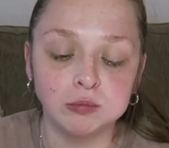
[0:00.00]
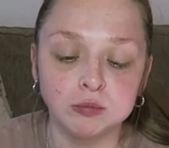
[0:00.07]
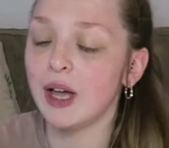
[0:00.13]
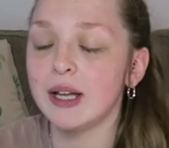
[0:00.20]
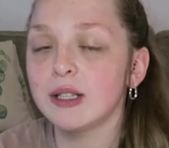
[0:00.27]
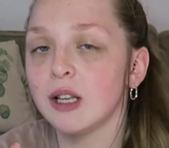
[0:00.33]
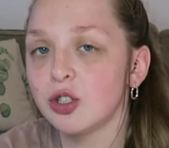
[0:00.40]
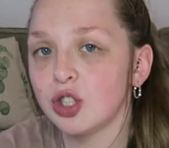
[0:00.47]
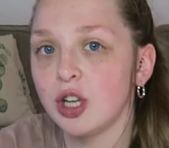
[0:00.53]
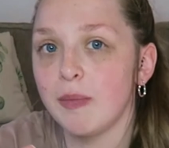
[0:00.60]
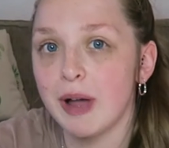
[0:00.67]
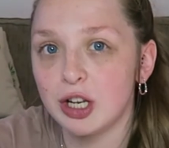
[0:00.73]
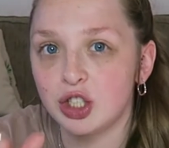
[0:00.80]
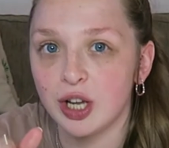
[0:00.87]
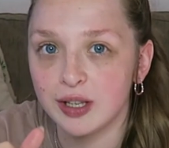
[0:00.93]
That's literally
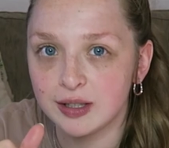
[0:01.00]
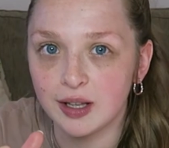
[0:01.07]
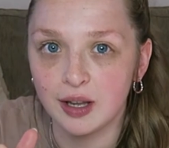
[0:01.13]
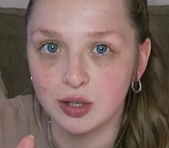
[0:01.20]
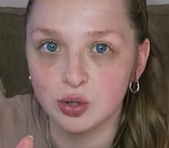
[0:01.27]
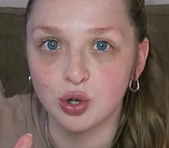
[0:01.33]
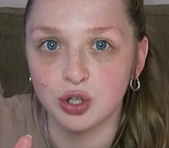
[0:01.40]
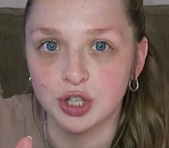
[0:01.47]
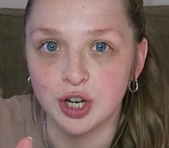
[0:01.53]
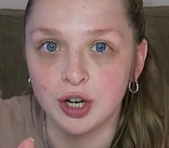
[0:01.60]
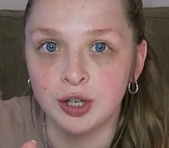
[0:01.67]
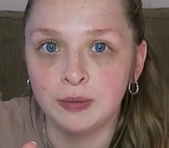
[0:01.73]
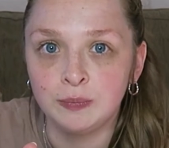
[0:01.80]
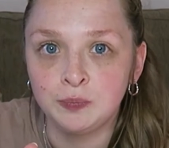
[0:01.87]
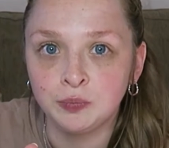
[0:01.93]
my chicken select
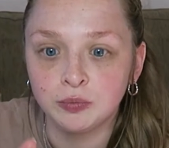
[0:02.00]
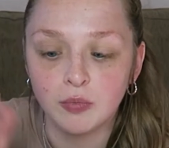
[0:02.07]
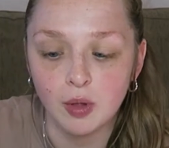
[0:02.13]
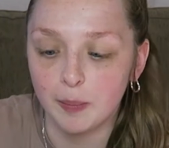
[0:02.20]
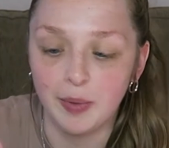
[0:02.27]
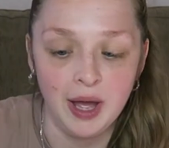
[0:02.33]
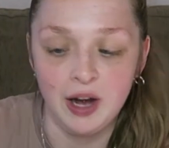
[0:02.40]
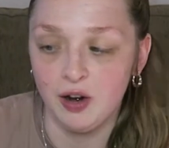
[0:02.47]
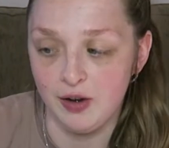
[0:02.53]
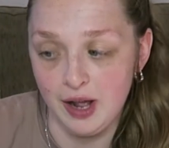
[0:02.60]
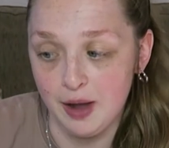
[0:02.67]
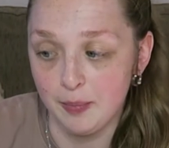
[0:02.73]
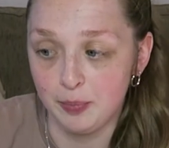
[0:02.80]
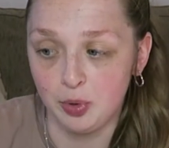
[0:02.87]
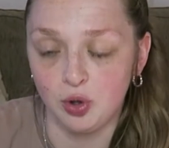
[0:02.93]
order, but in a
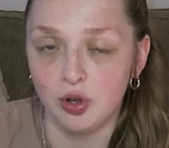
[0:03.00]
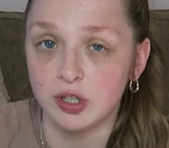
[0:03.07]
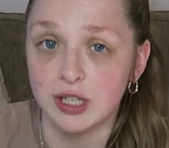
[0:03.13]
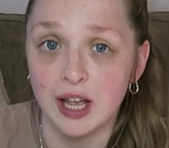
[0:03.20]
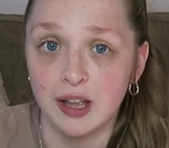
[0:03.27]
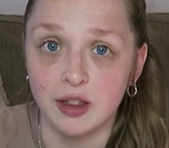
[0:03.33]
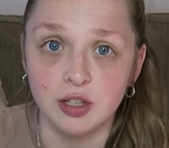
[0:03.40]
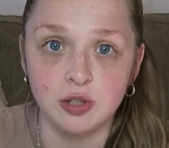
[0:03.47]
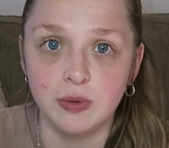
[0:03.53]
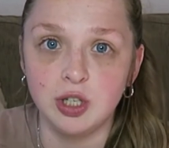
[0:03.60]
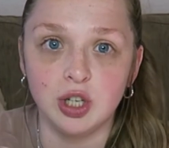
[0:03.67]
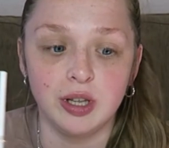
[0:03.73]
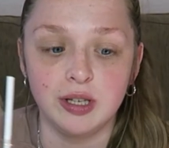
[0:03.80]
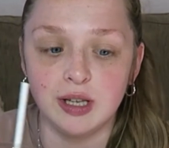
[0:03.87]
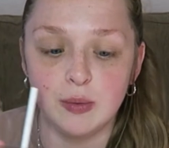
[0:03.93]
wrap because I get the sweet
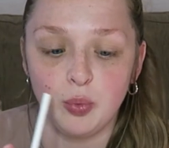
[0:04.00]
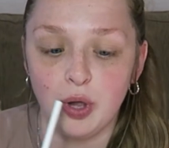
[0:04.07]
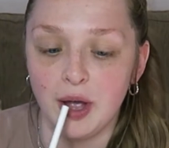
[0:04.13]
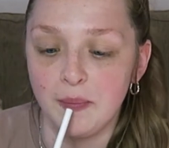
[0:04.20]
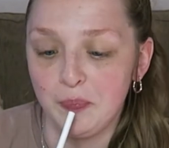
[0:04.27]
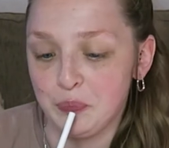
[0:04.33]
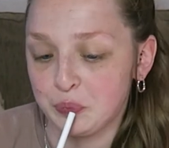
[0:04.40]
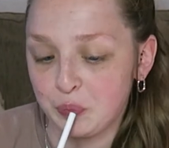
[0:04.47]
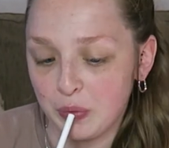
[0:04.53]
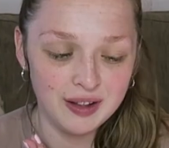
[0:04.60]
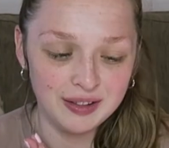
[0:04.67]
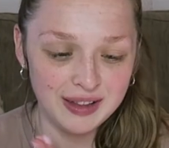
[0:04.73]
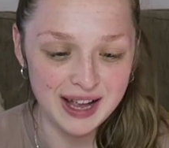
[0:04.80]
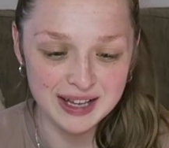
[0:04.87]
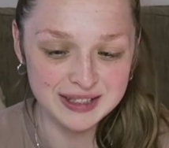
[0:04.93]
chilli dip with it.
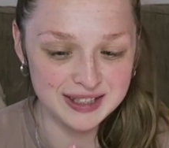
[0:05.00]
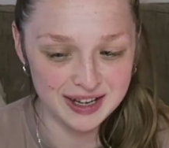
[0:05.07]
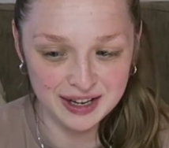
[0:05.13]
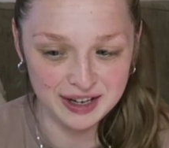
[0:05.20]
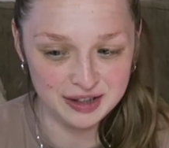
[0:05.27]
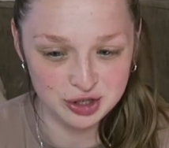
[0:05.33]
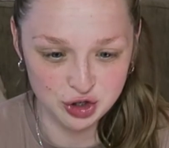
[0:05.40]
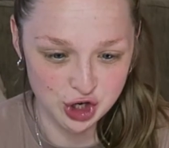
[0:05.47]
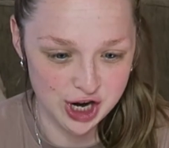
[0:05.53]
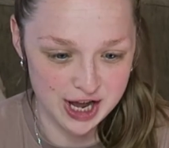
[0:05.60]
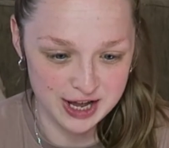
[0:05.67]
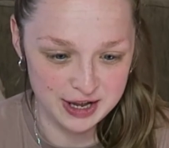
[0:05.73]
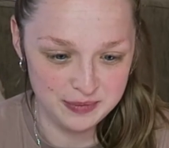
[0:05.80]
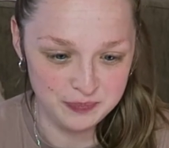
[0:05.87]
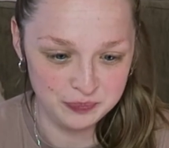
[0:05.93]
Last thing I need to
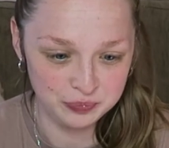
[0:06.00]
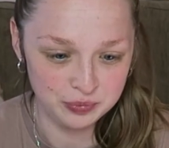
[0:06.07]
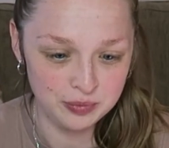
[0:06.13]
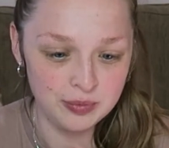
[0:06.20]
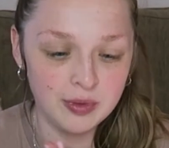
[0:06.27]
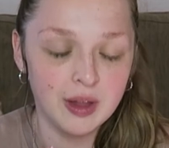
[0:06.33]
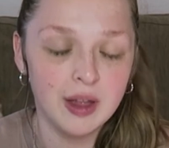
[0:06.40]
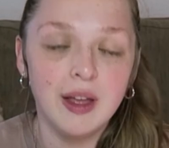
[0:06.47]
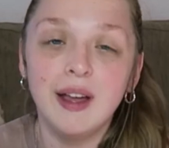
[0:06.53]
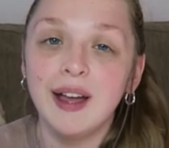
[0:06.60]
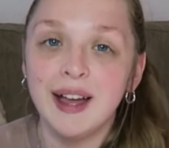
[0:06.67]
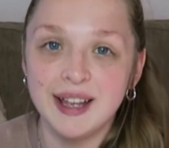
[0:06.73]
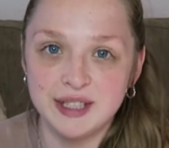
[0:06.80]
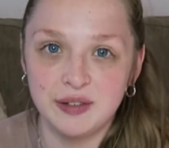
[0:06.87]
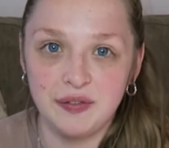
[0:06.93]
try
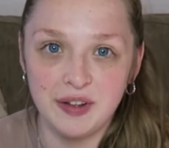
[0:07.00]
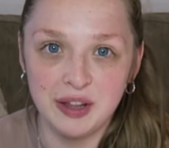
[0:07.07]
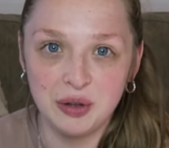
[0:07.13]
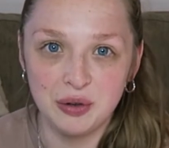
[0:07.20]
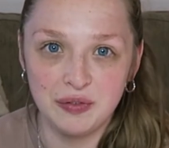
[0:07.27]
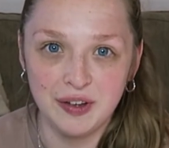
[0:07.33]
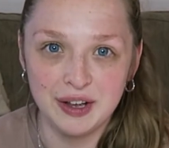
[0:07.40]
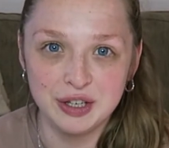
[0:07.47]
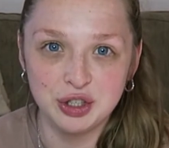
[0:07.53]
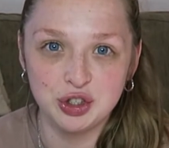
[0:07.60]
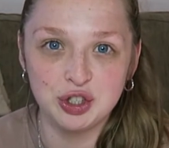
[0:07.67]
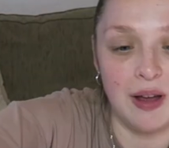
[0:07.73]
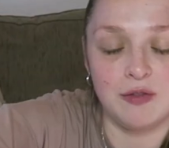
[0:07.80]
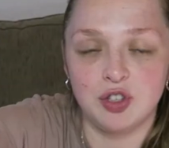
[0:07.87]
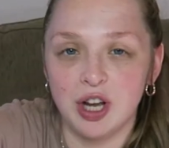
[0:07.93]
is a fillet of fish.
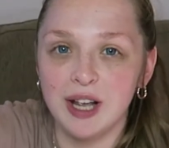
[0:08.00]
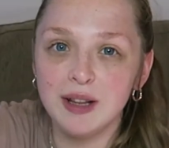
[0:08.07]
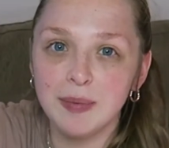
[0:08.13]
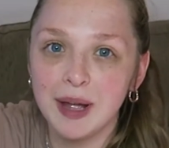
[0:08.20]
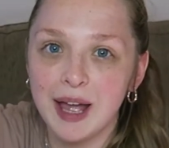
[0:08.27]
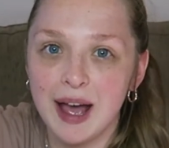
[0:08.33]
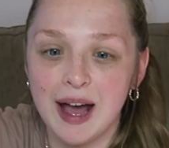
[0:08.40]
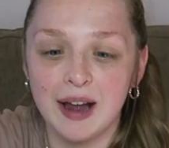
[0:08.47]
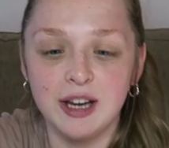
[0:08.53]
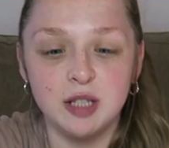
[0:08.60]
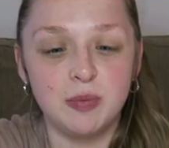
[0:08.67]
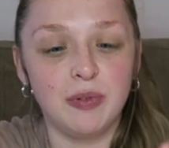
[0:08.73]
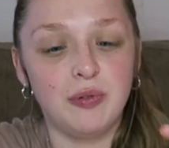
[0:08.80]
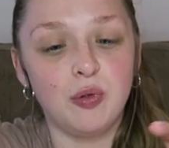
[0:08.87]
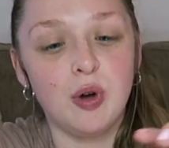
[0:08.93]
I've tried a bit of Harry's
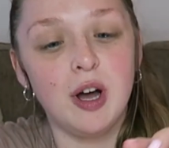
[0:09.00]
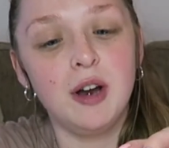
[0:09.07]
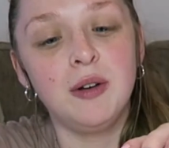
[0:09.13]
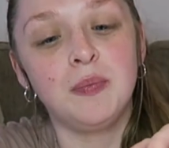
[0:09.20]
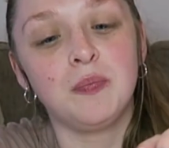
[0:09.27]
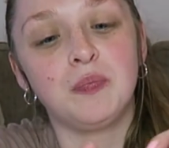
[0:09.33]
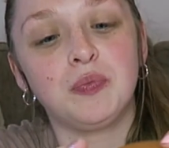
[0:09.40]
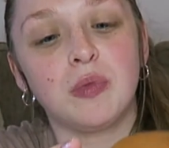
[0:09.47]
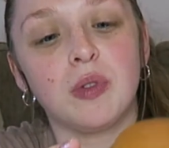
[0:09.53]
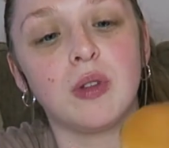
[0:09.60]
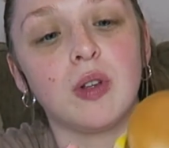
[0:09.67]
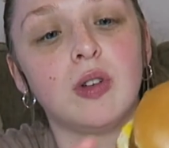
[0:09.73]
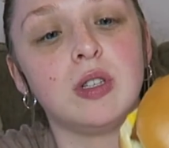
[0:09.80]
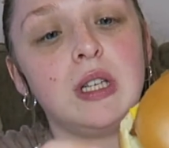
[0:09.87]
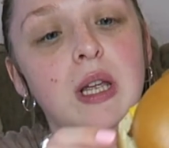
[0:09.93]
before
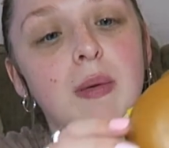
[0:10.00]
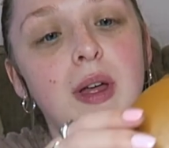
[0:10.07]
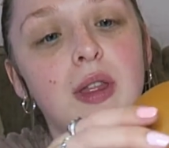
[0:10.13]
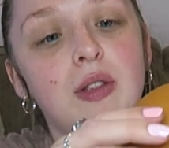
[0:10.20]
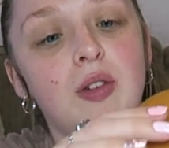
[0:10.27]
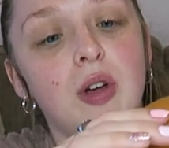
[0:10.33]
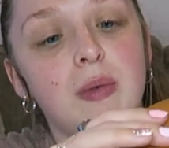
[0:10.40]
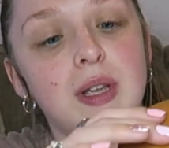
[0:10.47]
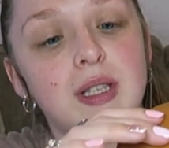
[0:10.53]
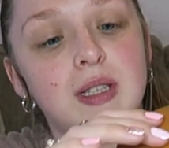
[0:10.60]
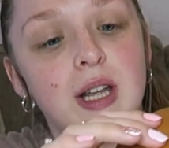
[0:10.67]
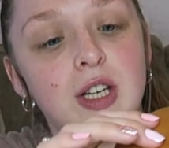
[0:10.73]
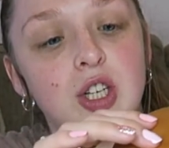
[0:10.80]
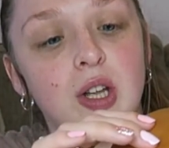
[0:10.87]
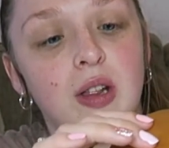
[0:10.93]
because he went through a wee
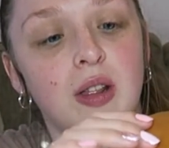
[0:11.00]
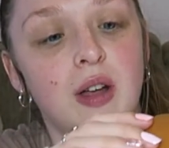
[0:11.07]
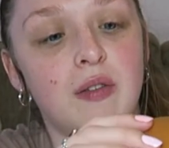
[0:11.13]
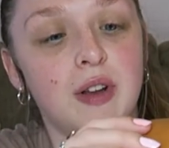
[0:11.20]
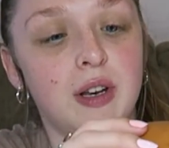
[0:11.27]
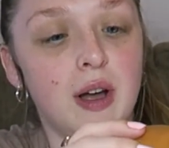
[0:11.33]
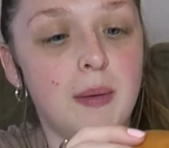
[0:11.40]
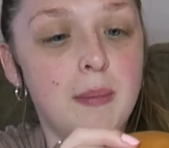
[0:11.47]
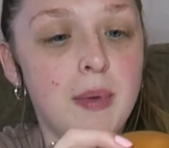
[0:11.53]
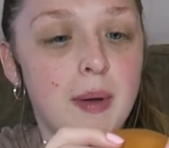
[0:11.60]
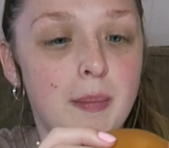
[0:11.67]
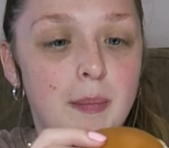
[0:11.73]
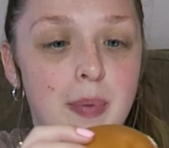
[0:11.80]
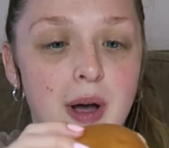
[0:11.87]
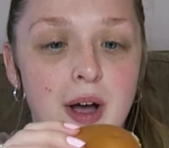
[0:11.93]
stage of loving
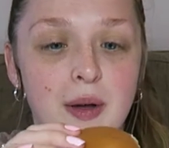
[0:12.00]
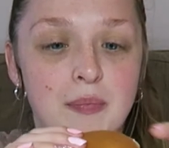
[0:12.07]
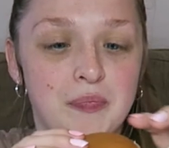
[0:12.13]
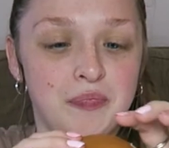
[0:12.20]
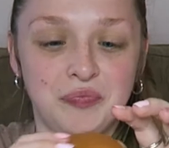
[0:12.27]
them, but